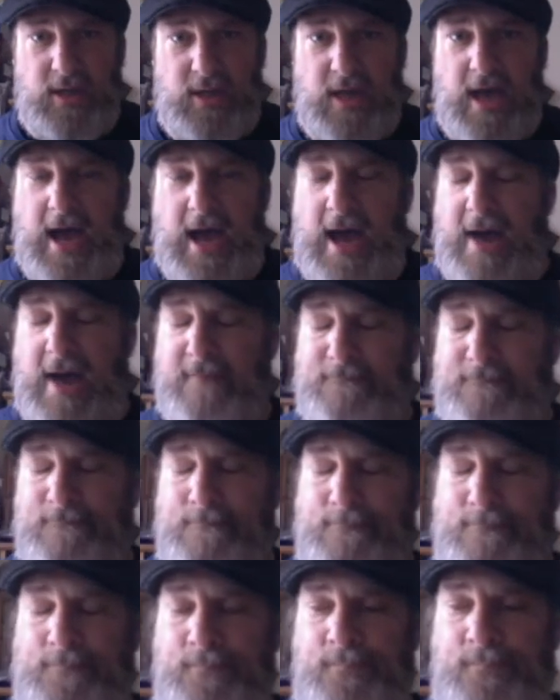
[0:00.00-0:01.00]

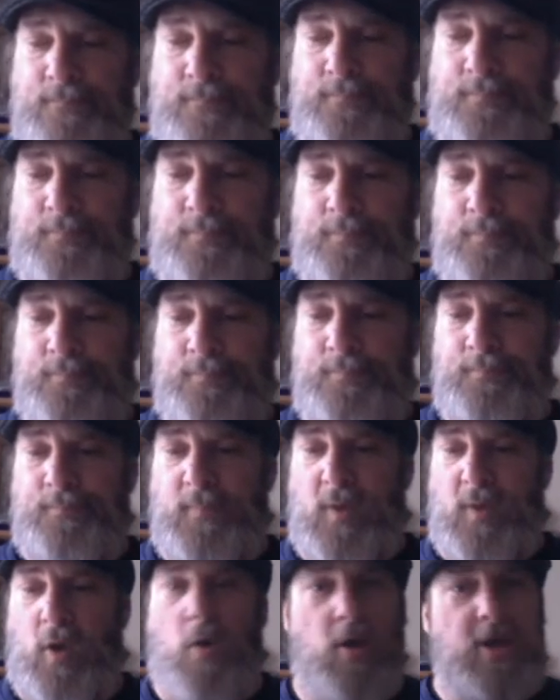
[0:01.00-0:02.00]

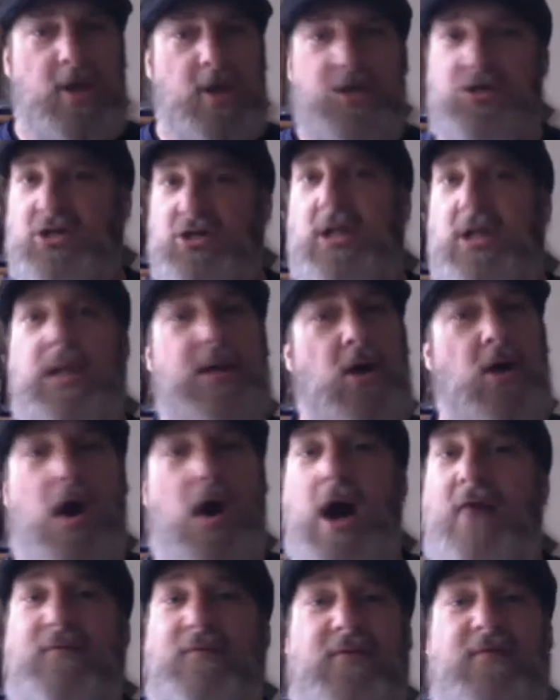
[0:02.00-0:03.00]
Or you can just click
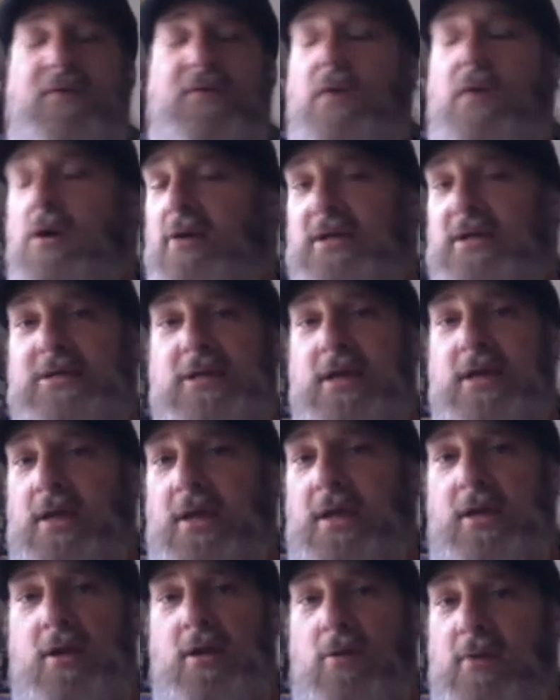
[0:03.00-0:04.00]
off if you've already seen it
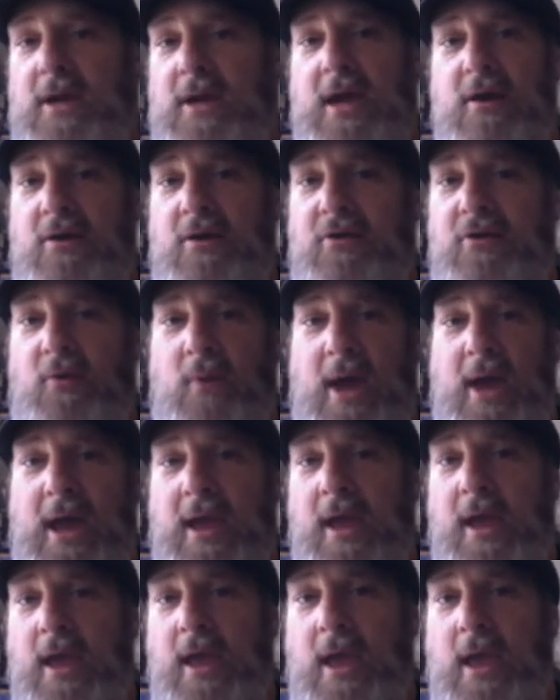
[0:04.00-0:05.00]
and you don't care either way.
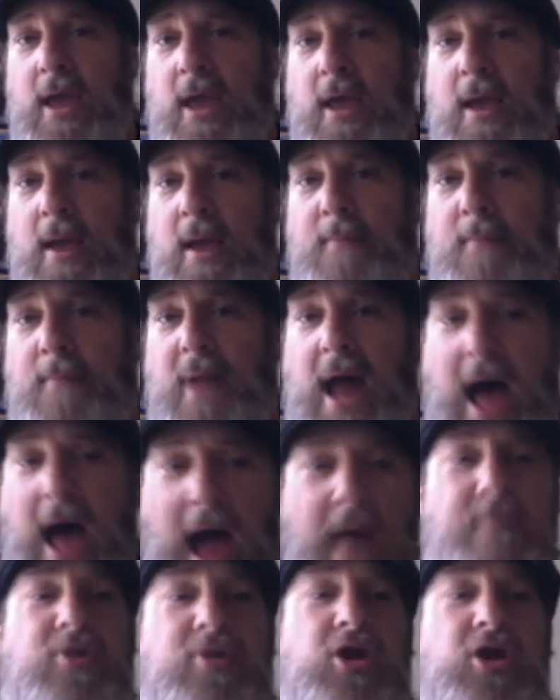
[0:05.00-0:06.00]

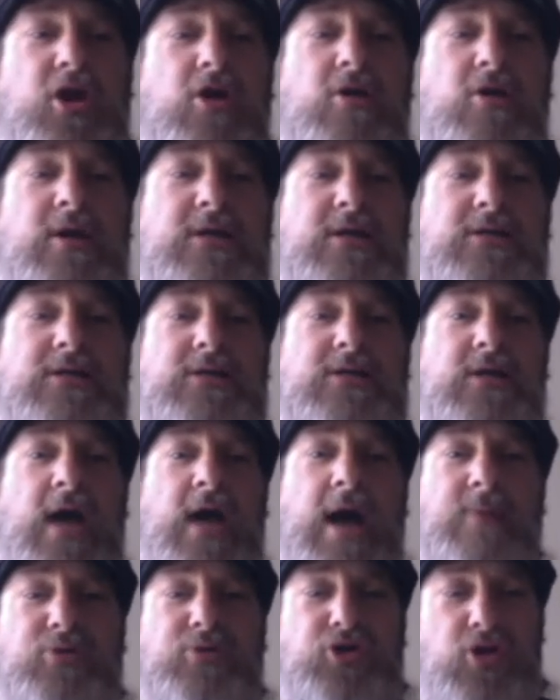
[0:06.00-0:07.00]
I'm curious.
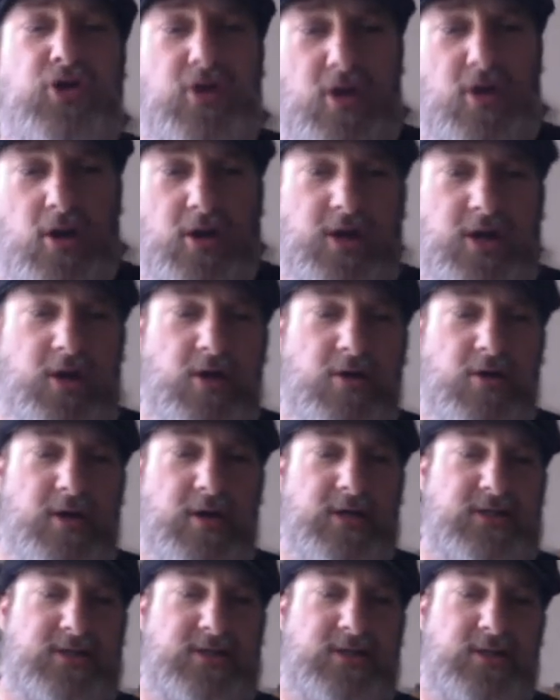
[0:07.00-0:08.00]
I'm sure you're
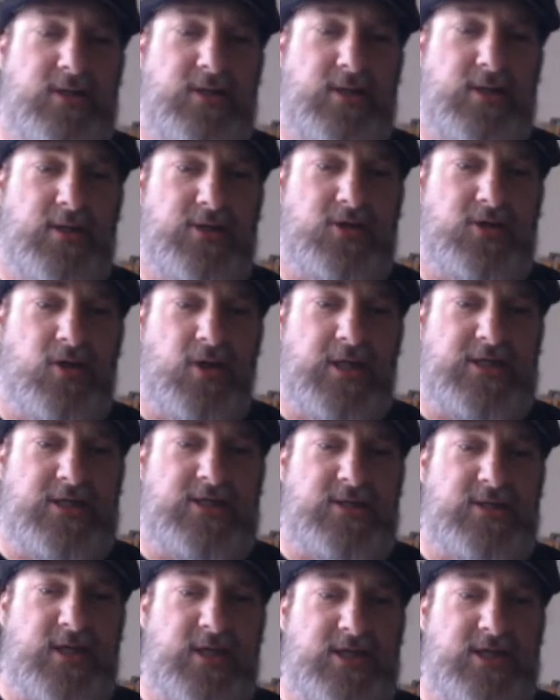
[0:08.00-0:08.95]
curious. So let's